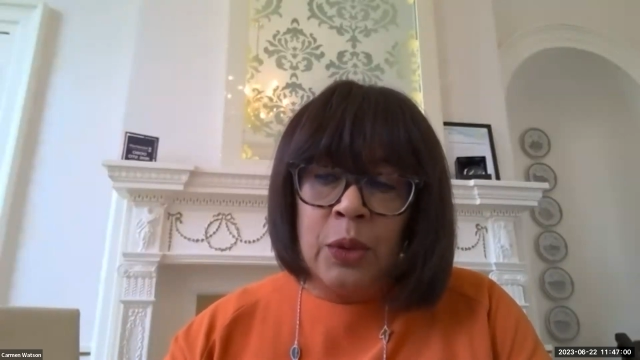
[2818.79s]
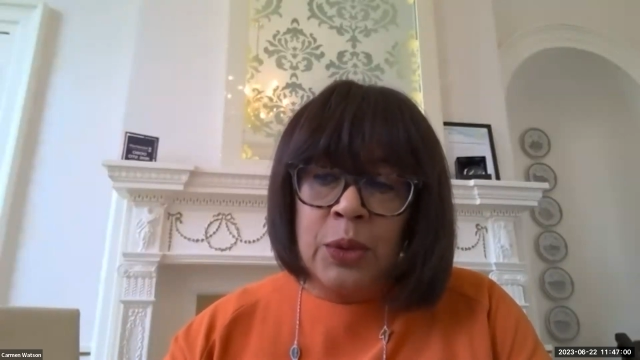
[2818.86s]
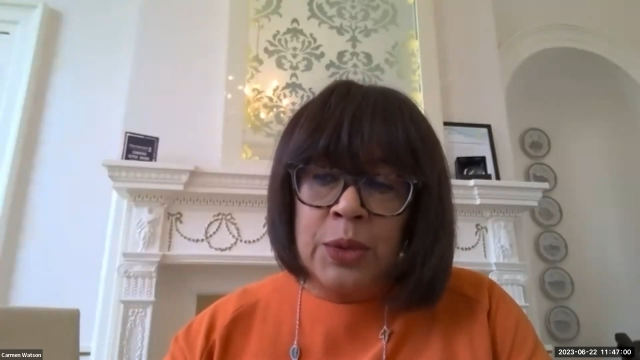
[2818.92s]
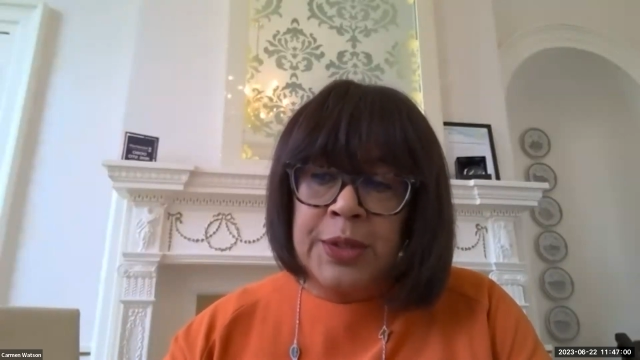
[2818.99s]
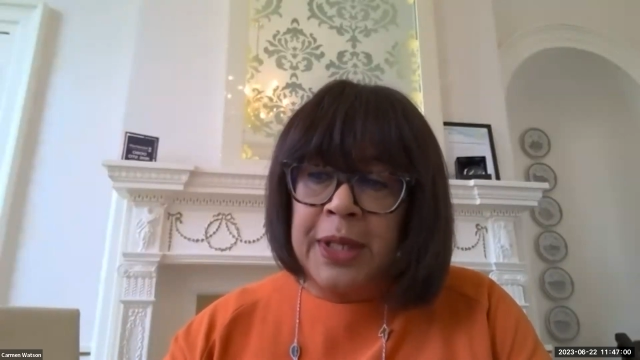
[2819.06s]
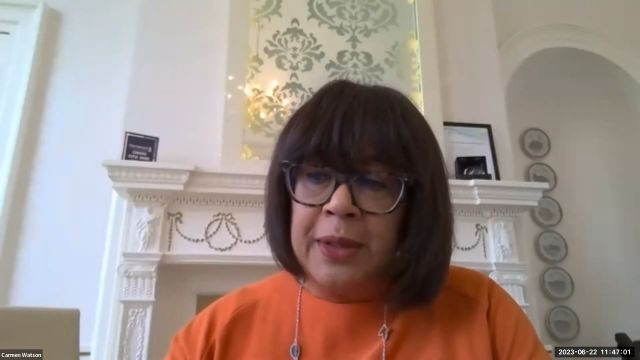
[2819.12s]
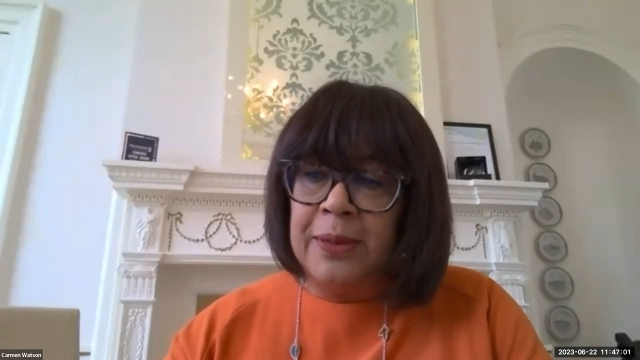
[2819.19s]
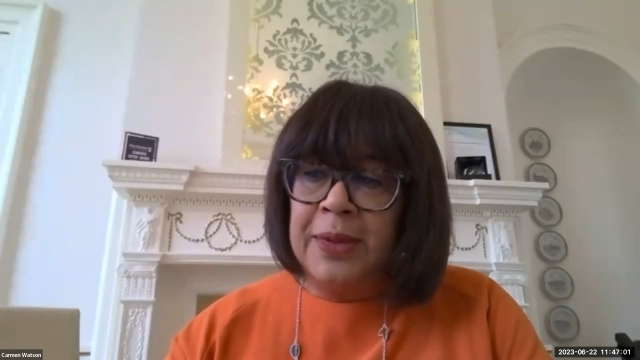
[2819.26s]

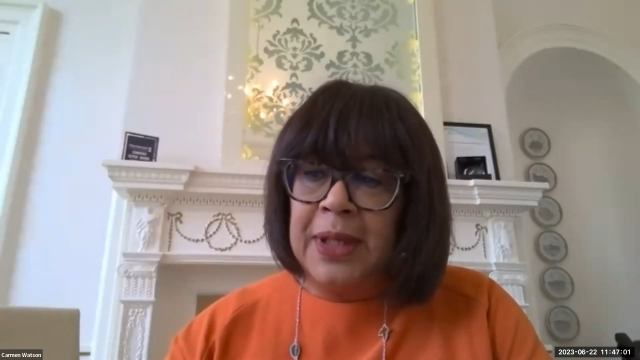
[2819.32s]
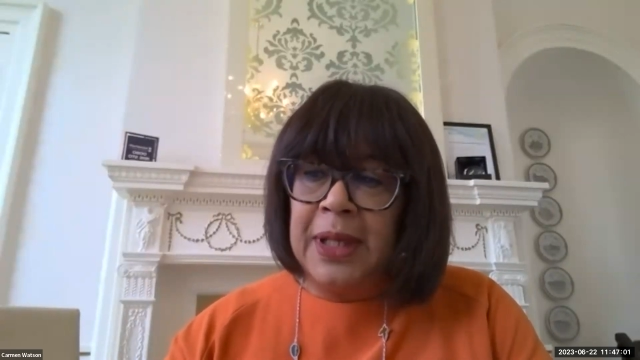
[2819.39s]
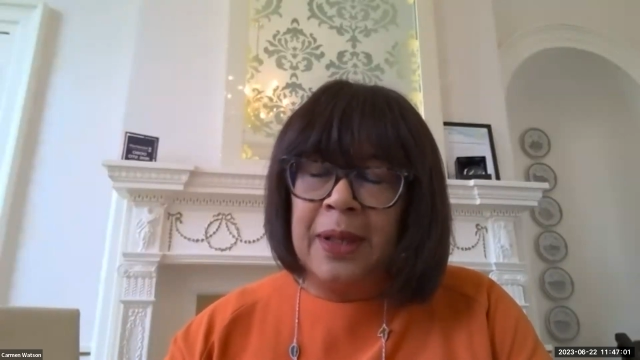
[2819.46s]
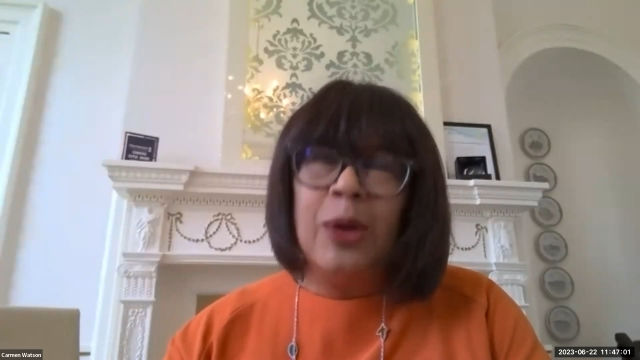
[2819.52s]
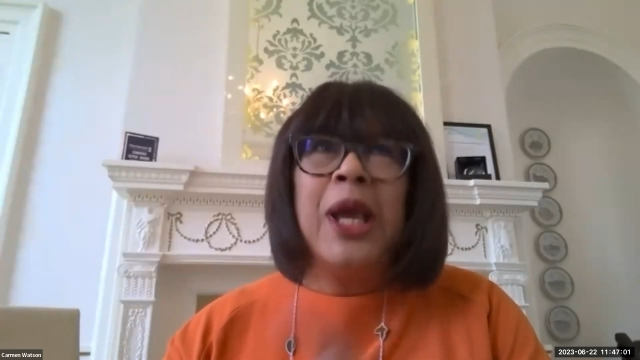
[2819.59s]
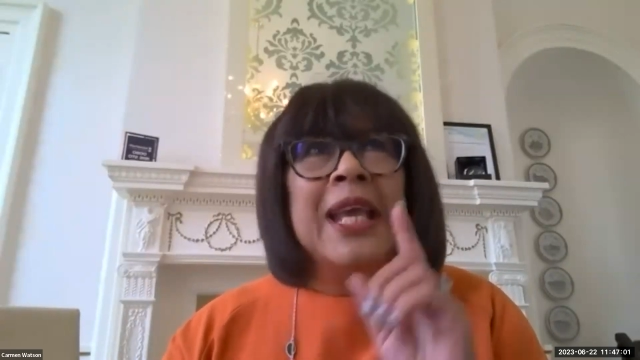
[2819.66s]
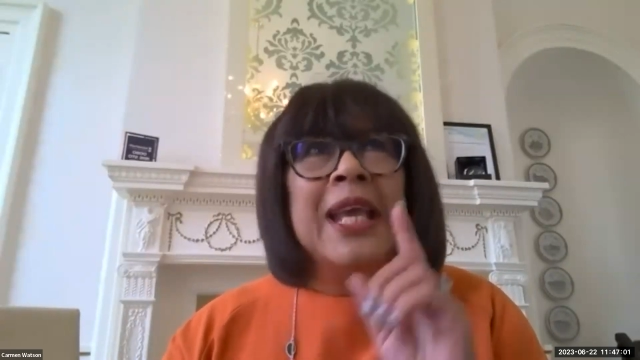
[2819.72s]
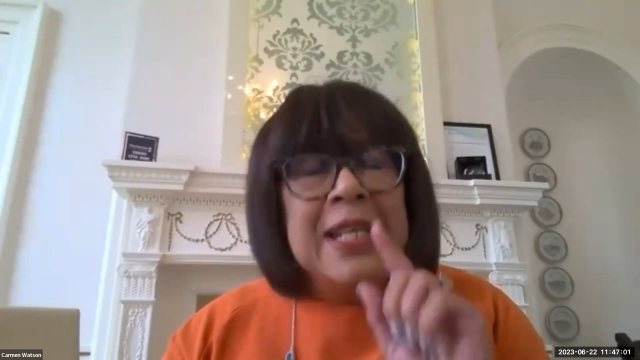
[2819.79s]
also think,
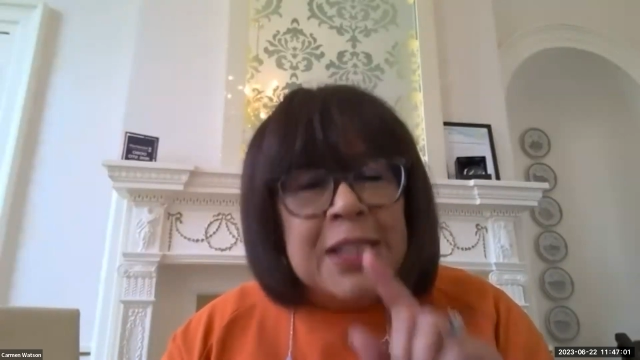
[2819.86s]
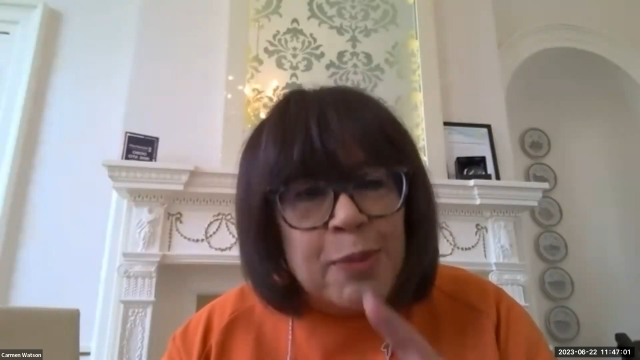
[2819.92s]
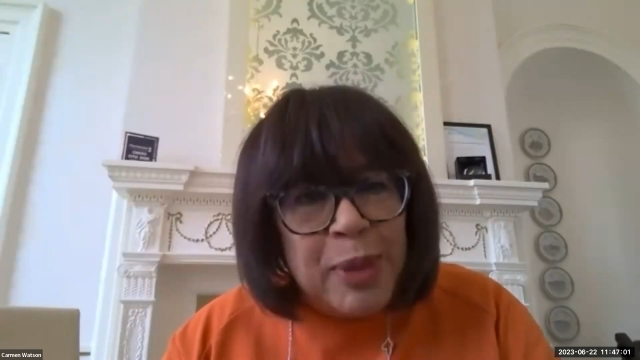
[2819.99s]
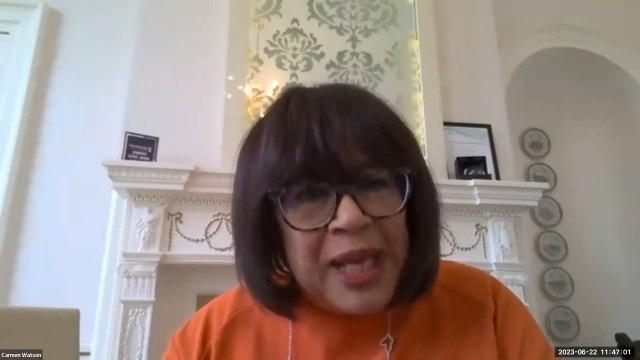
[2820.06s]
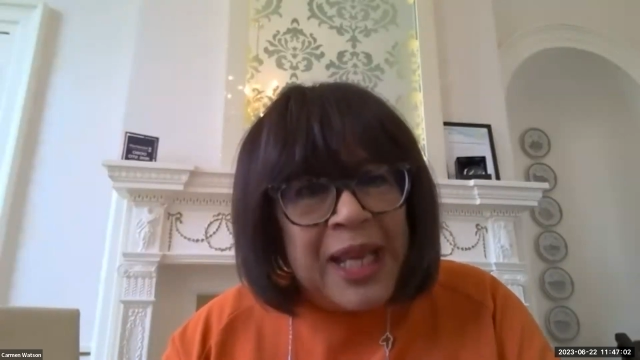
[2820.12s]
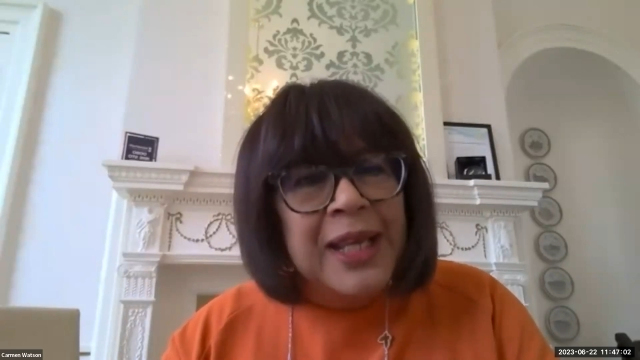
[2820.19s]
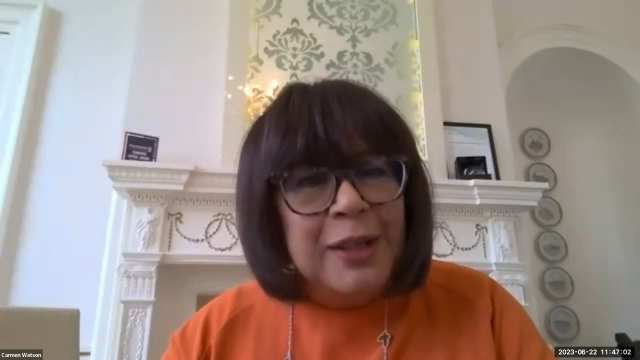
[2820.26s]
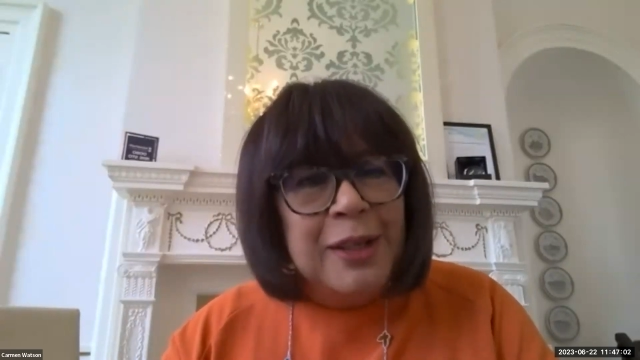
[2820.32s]
and it's
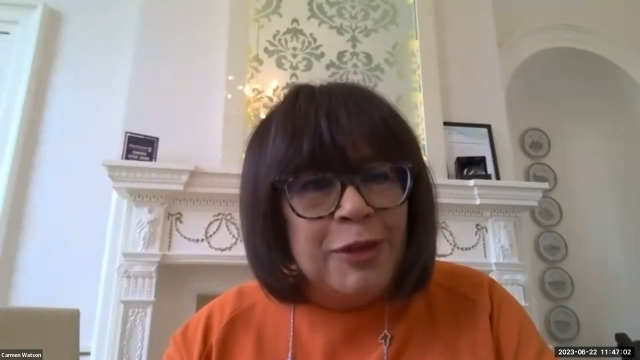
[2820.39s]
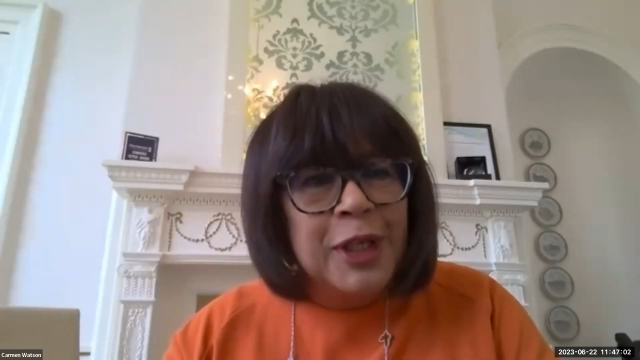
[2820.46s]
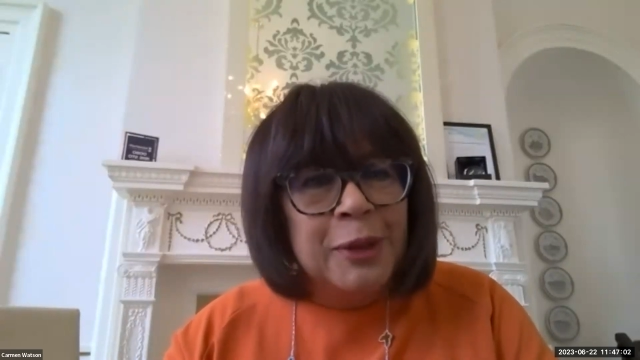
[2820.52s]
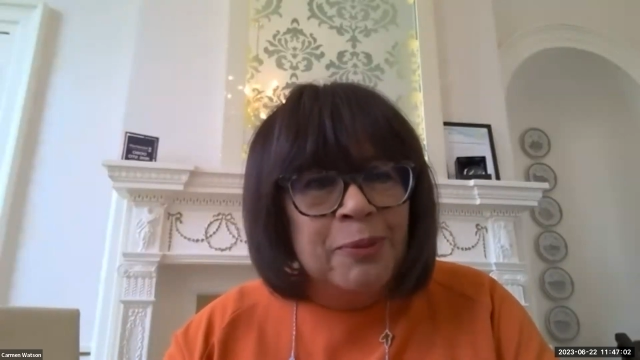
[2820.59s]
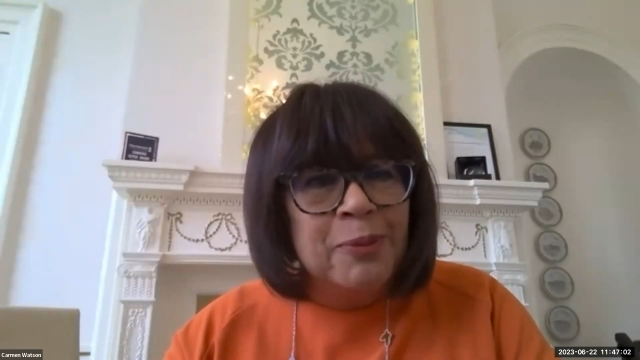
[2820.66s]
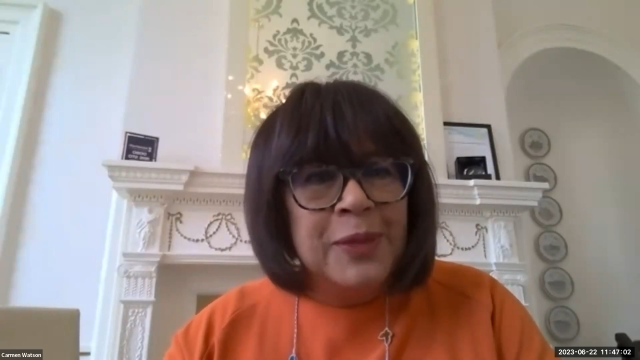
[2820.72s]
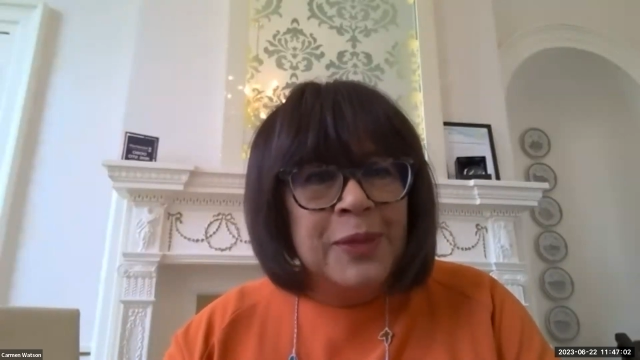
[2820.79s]
behaviour,